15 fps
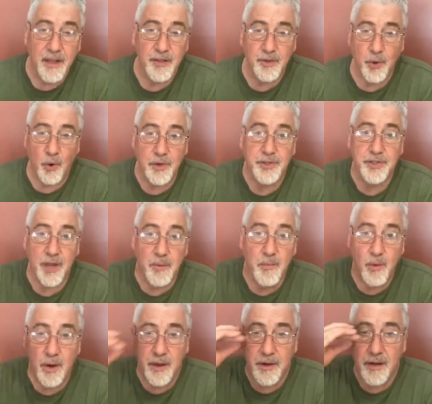towards
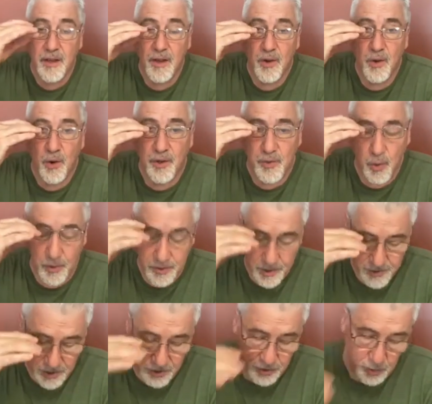someone or towards a
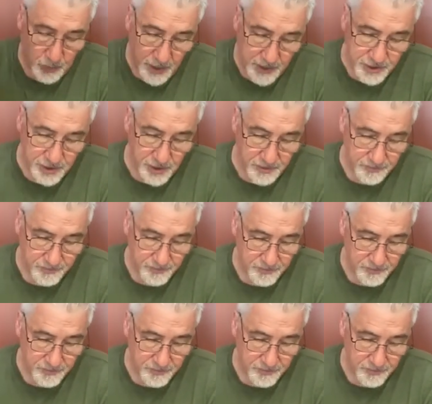situation.